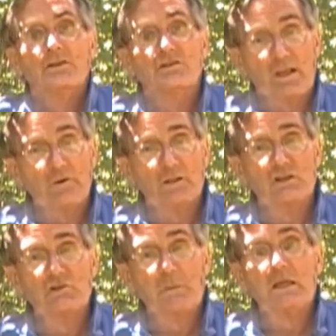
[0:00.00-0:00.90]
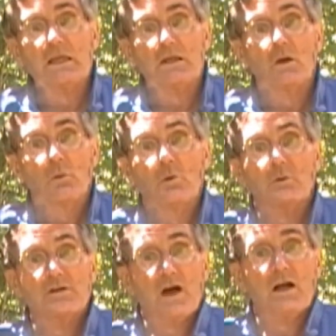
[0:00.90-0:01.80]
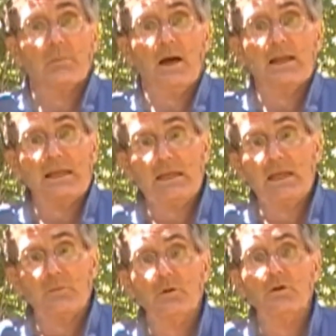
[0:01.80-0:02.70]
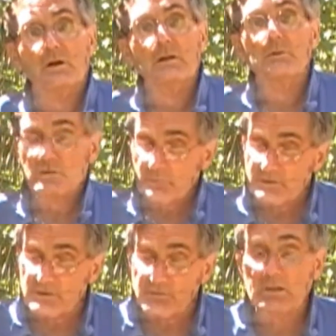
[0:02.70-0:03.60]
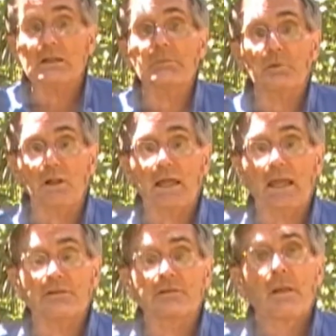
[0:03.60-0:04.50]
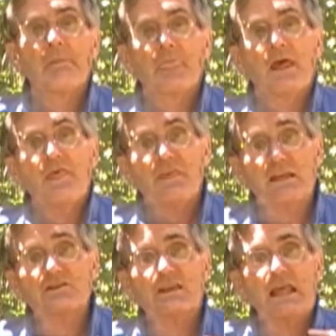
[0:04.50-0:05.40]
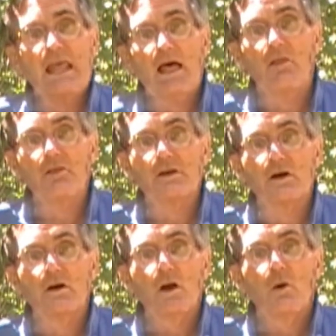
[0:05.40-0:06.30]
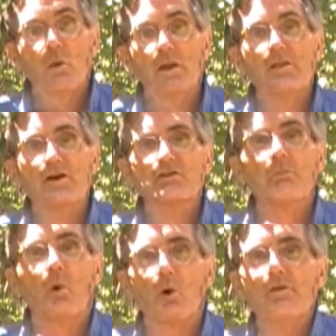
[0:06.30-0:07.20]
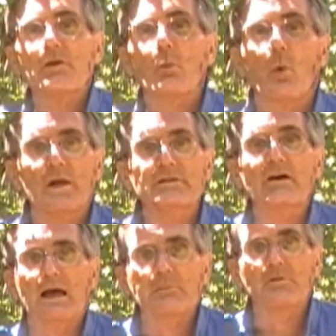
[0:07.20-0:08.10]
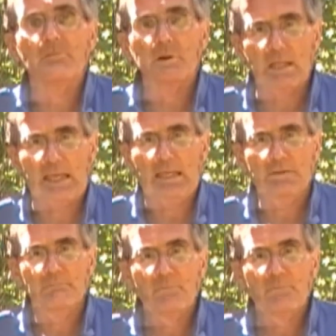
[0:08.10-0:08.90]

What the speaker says: Generally speaking, when we talk about any community, but specifically plants, things get healthier when there's more than one type of plant.